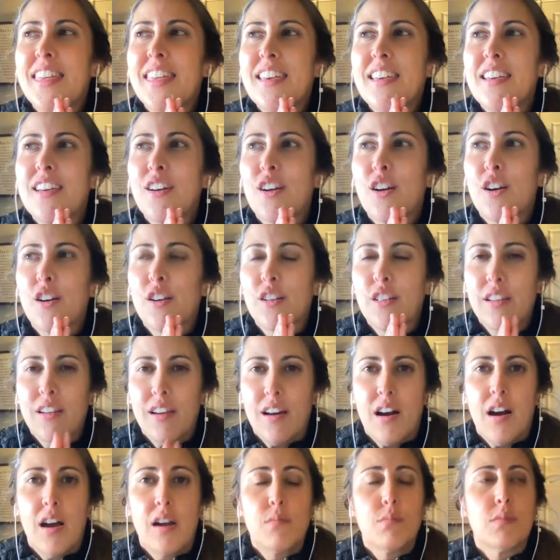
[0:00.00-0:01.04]
think early
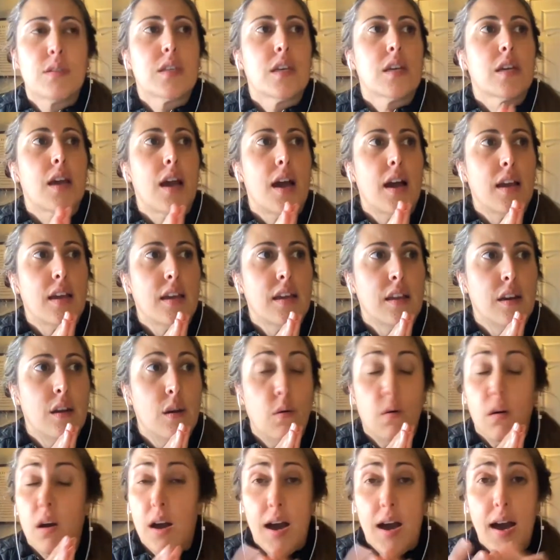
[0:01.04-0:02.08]
on it was like, you
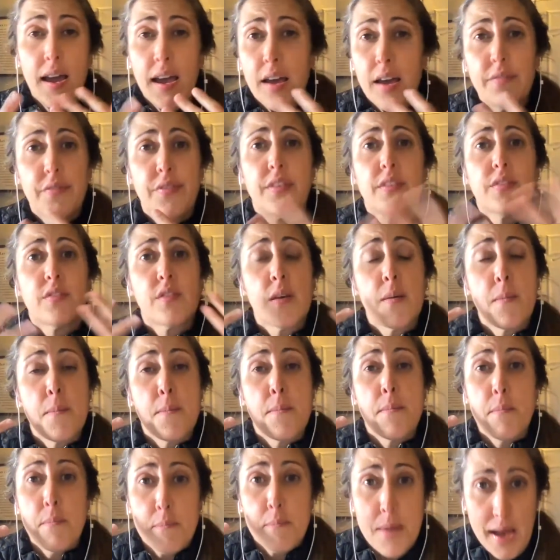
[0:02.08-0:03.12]
know, I have this
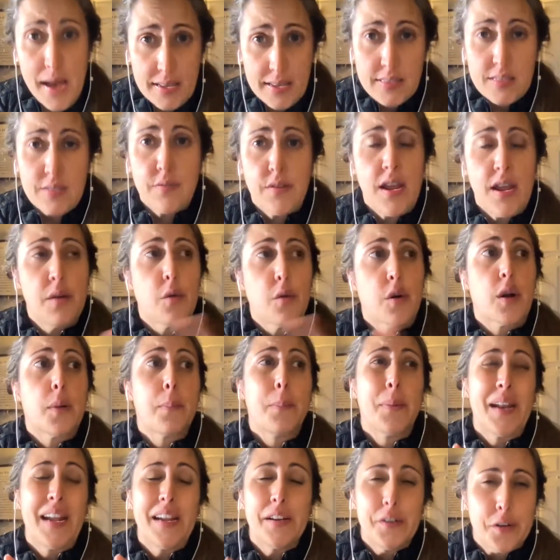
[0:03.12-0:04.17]
massive network,
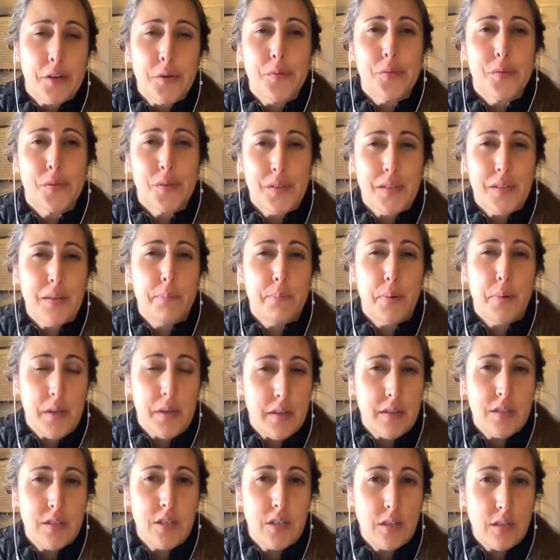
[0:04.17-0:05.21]
but I don't really put
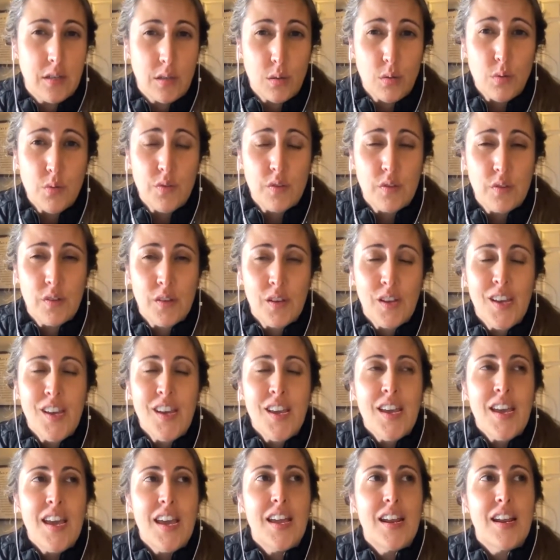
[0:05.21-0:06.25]
it to use.
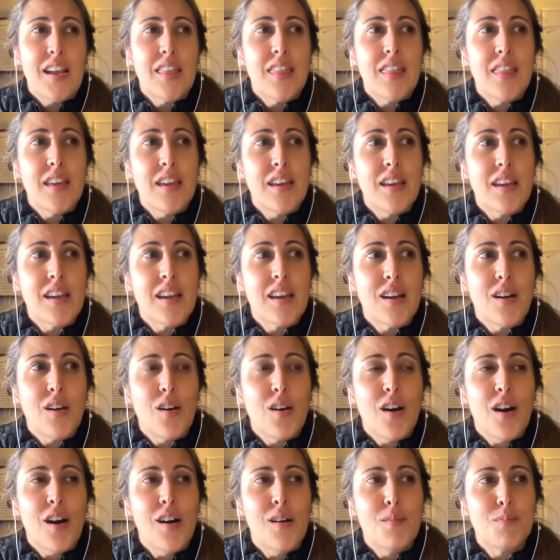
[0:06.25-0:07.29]
And I think
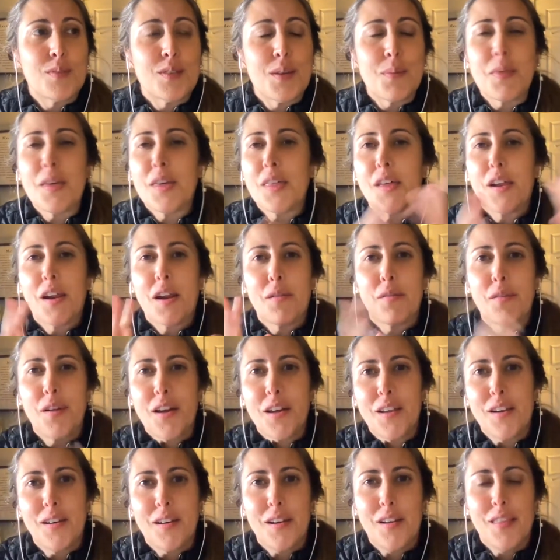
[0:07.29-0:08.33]
um, something that I
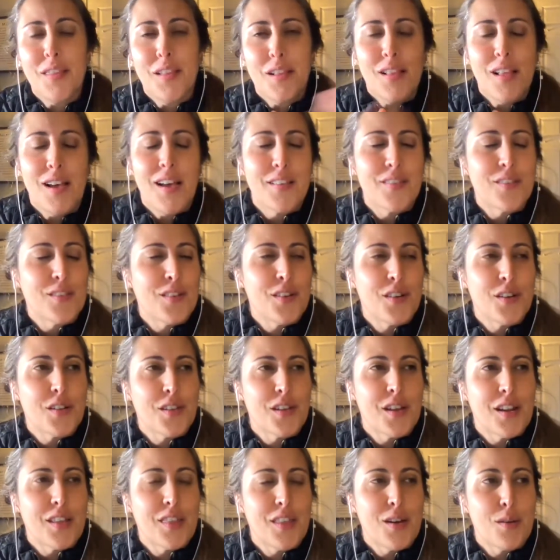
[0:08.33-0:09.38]
read in the last year
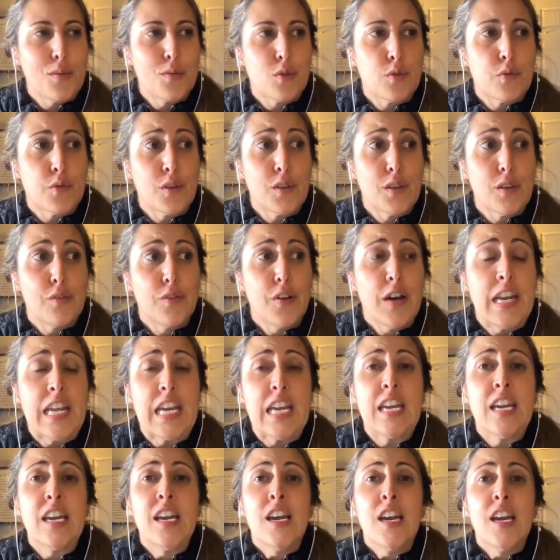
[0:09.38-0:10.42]
that I thought was really
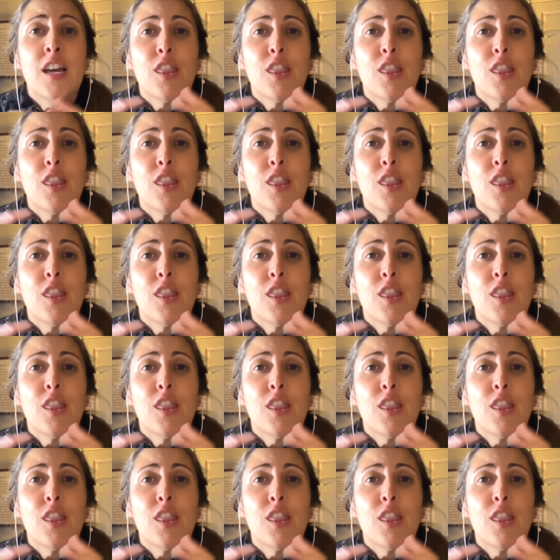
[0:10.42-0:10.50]
funny